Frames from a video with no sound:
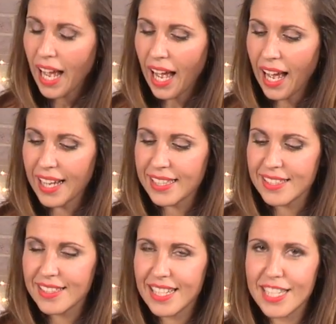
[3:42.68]

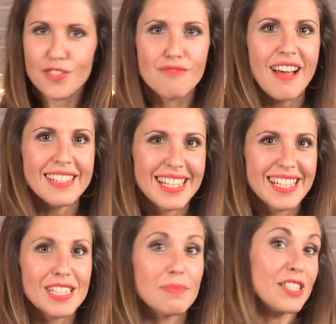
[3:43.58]
and it's
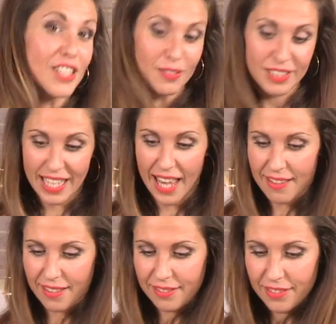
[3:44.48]
ready to be sewn
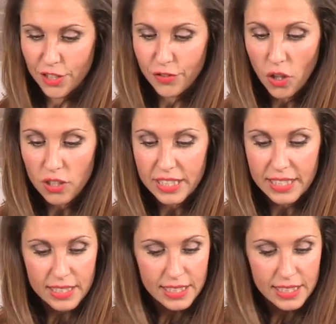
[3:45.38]
together. You've got it,